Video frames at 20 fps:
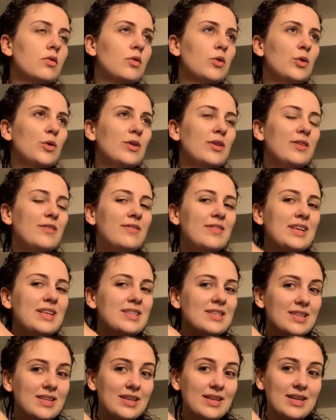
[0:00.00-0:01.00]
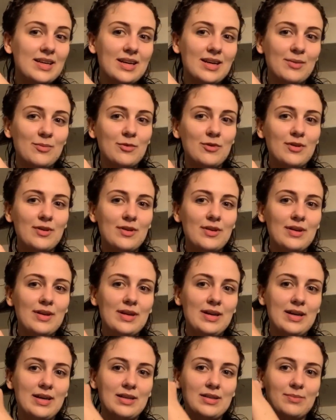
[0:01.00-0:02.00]
forward-facing camera
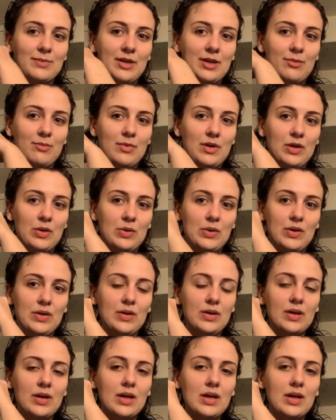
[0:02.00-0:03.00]
as my mirror.